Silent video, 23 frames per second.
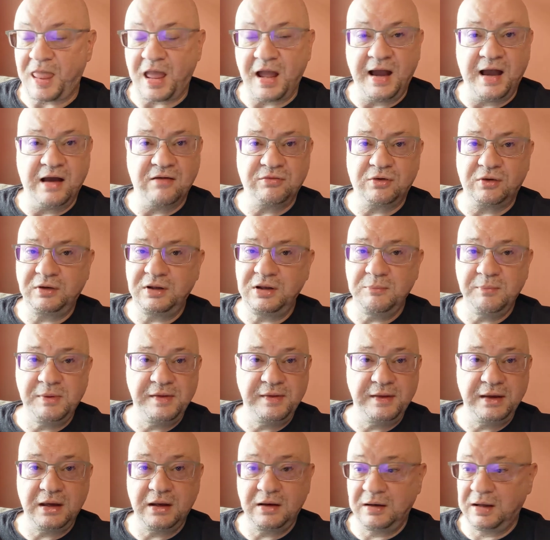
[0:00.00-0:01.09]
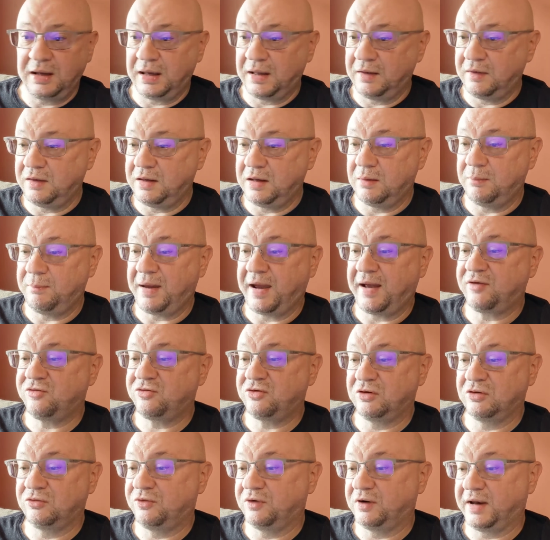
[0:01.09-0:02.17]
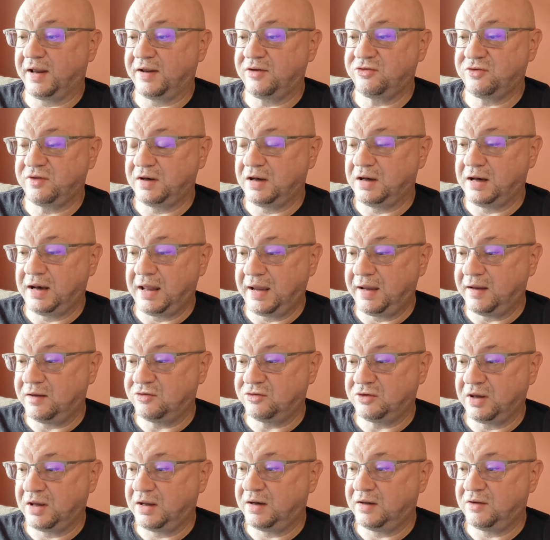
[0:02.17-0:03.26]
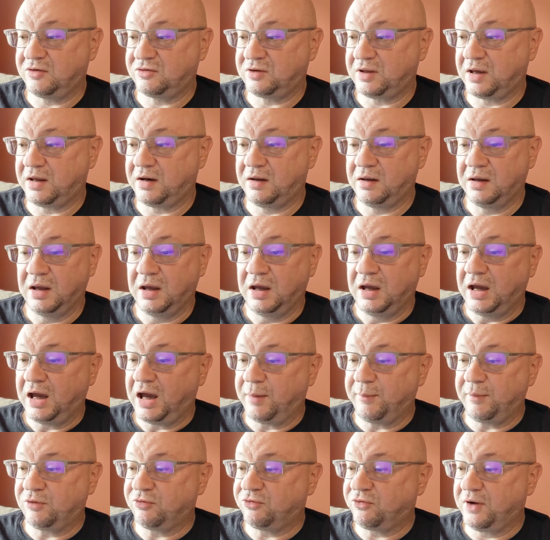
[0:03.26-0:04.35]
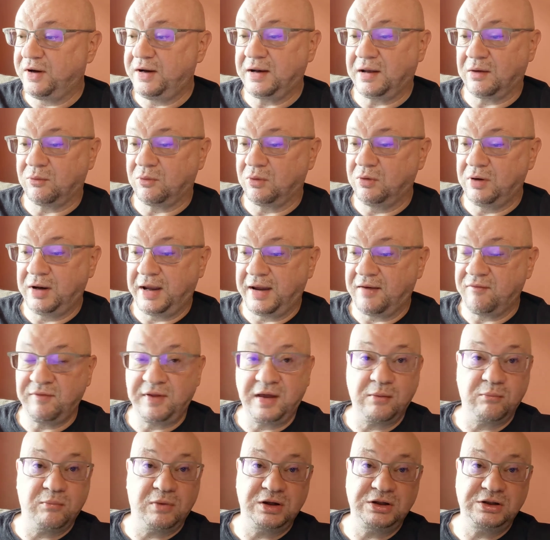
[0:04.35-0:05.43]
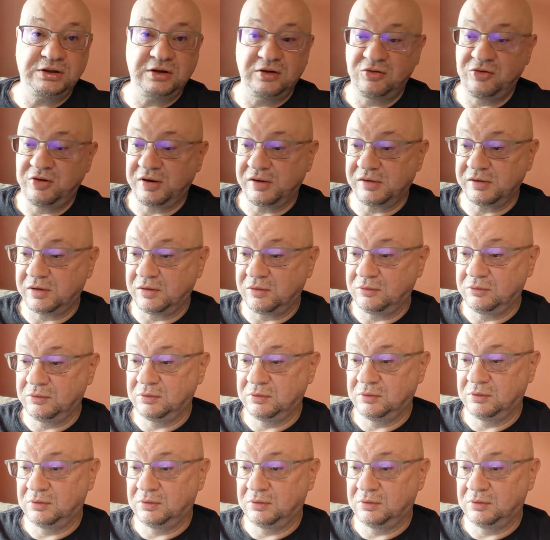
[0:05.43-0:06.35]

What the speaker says: I've only been in the ambassador for less than a day, Sandy said. I'm afraid I won't have that much to tell you.